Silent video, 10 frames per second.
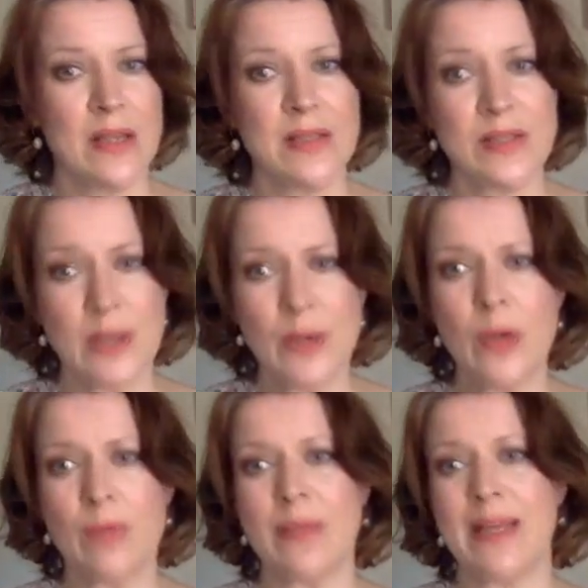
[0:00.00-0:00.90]
So
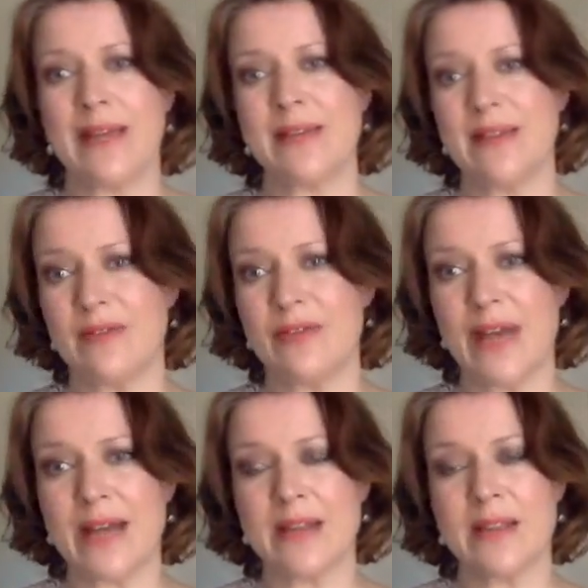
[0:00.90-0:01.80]
complex, in
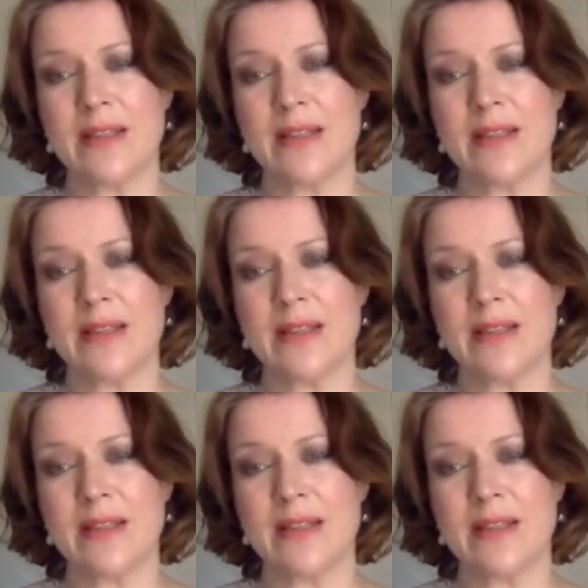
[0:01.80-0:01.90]
fact,